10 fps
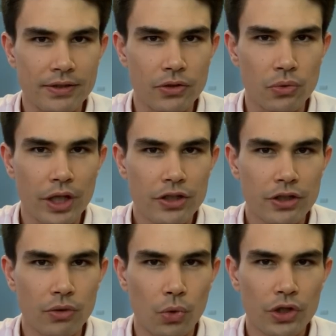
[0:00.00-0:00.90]

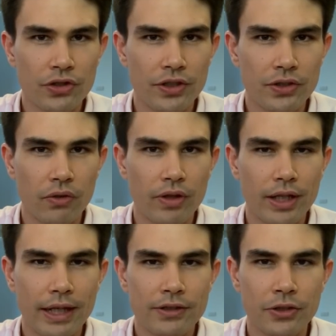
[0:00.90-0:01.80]
situation worsens over the
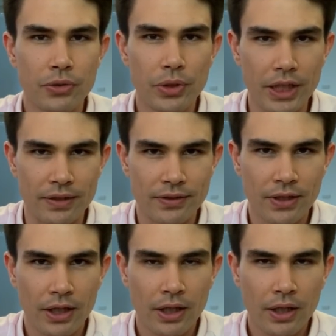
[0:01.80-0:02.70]
next 2 weeks.
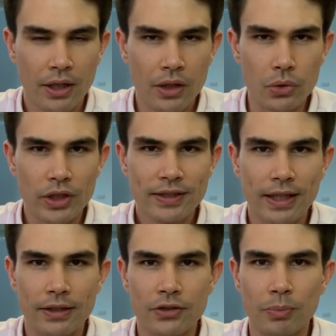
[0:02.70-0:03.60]

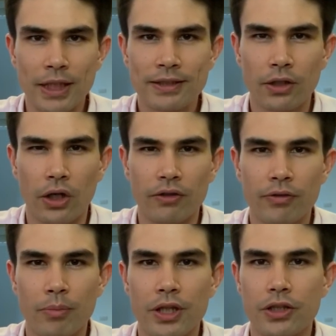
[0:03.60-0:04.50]
Yutasak Supasorn
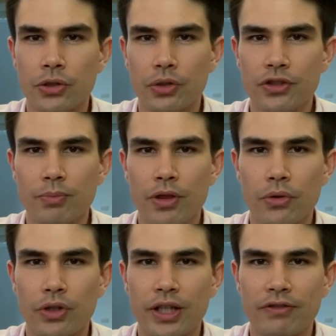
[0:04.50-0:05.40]
from the Tourism
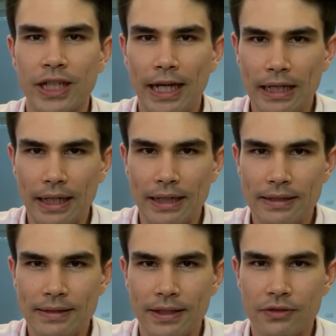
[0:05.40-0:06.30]
Authority of Thailand
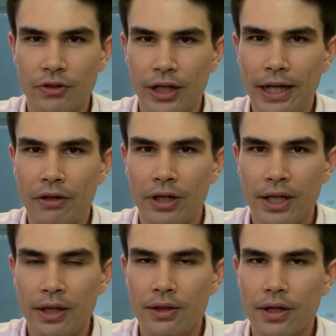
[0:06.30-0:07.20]
says for now,
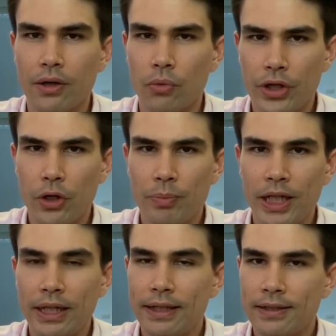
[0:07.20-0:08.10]
the
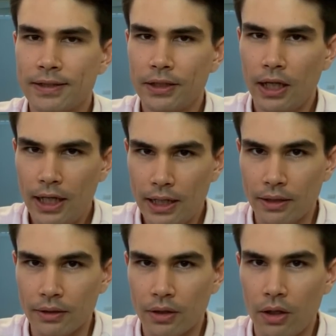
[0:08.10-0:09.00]
reopening is still
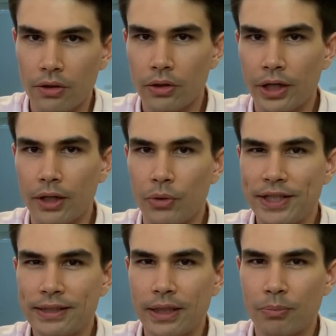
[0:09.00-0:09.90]
on, although a
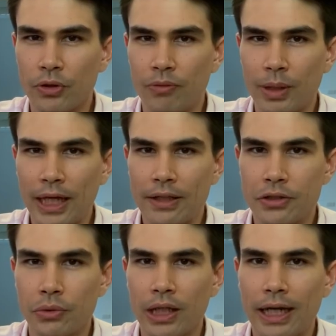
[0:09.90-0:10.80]
recently approved plan
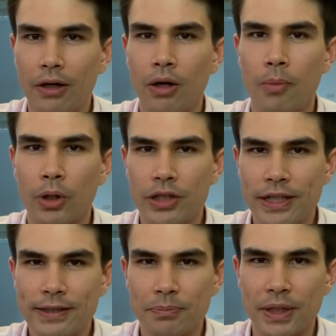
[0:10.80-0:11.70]
to allow
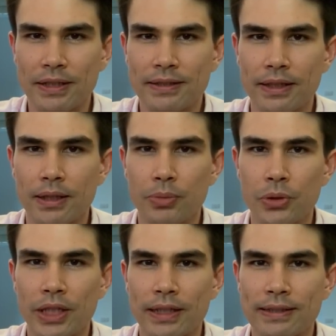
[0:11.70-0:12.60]
participants in the
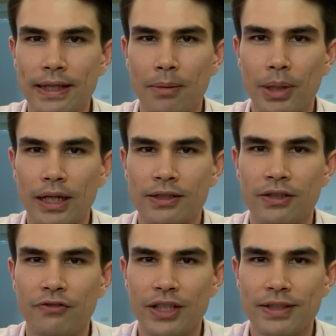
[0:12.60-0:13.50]
Phuket Sandbox
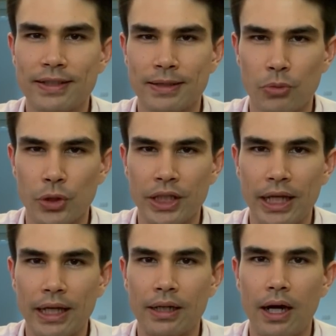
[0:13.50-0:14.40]
to visit Samui
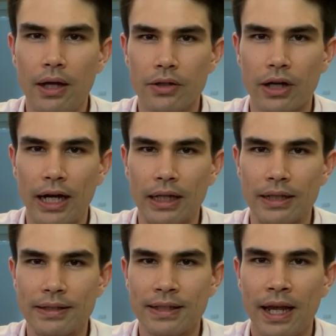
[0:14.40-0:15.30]
and other
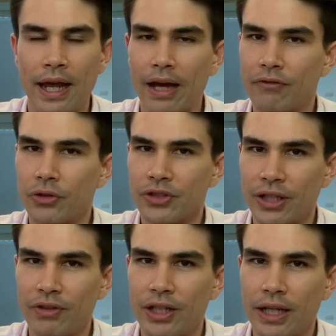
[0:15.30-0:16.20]
islands after
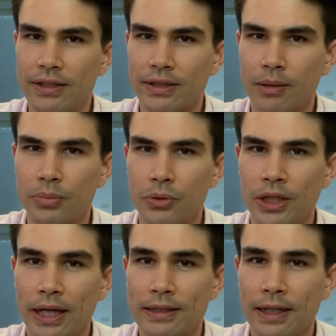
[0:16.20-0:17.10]
7 days on
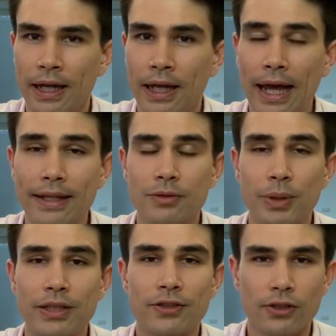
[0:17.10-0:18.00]
Phuket has
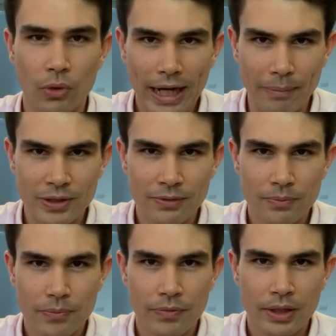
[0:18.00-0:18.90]
been scrapped.
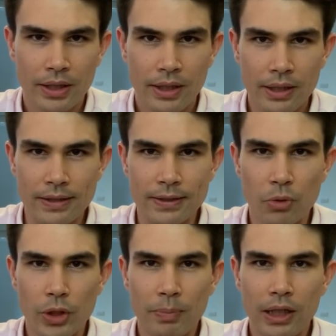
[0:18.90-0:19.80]
The
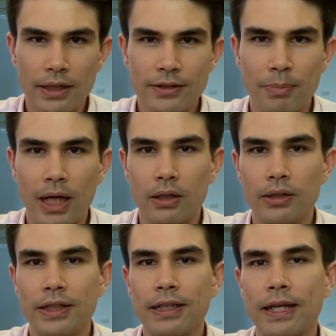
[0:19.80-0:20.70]
Samui Plus model
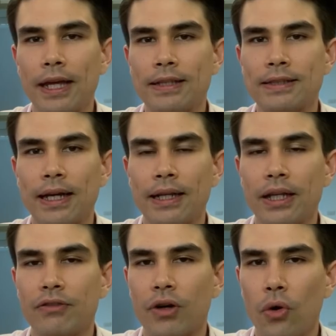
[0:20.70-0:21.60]
dictates that
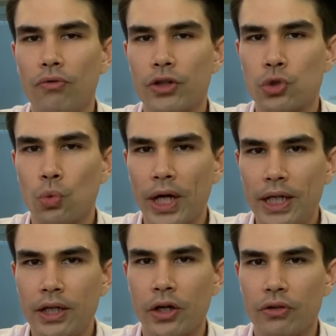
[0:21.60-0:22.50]
if over
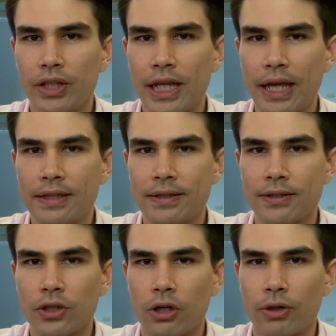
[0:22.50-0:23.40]
20 COVID
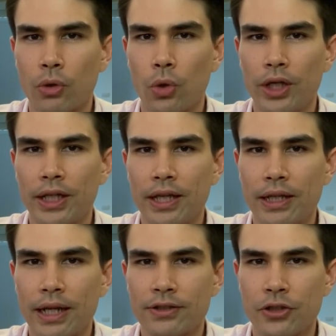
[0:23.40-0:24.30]
cases are recorded in
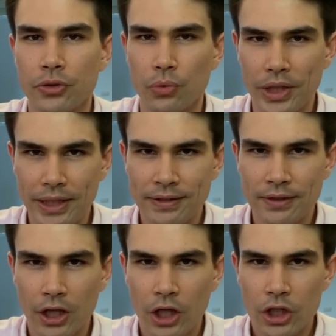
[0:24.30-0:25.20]
the next 2
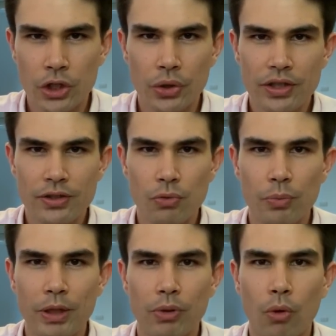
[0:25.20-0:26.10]
weeks, tourists
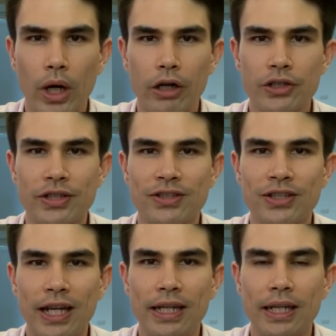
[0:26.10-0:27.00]
will be required to
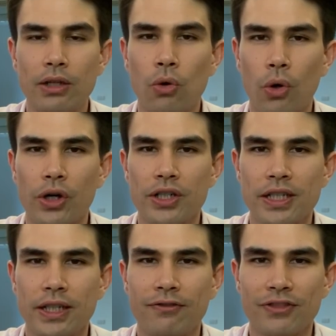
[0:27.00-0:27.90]
stay in
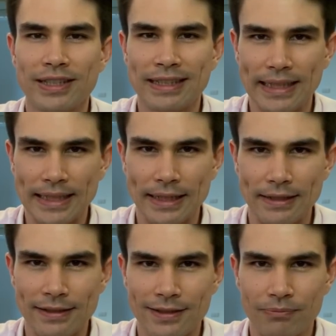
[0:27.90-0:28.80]
quarantine
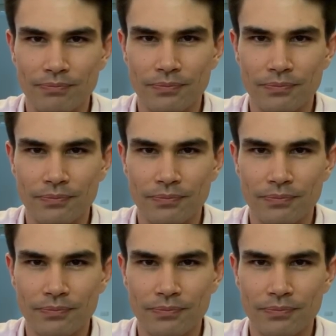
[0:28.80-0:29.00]
facilities.